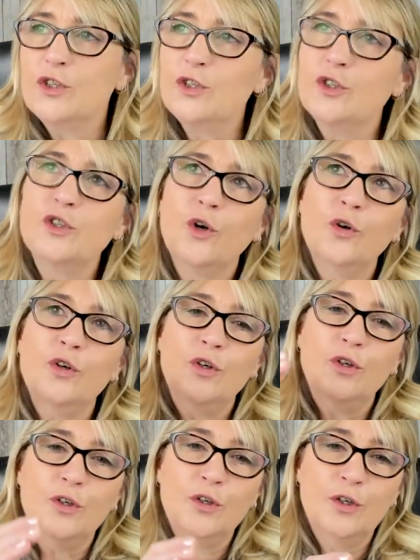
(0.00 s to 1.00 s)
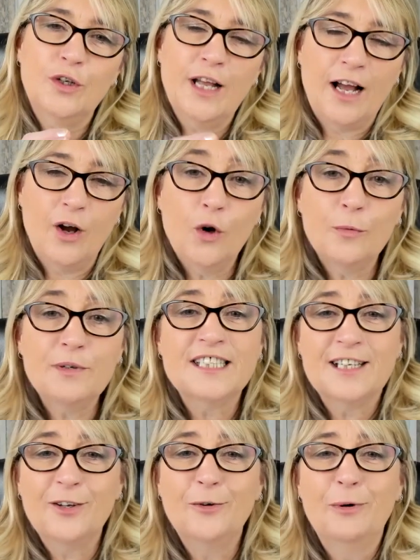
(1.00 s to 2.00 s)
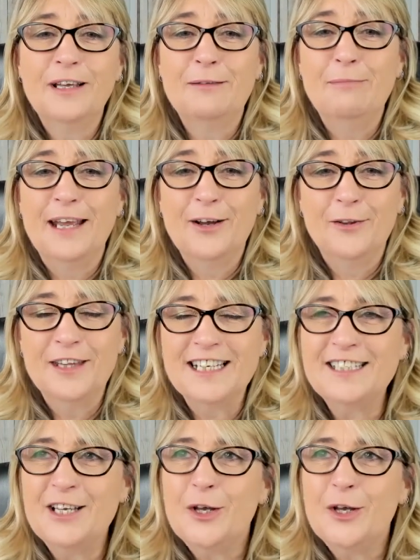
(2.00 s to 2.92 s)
So I hope you're still with me on this.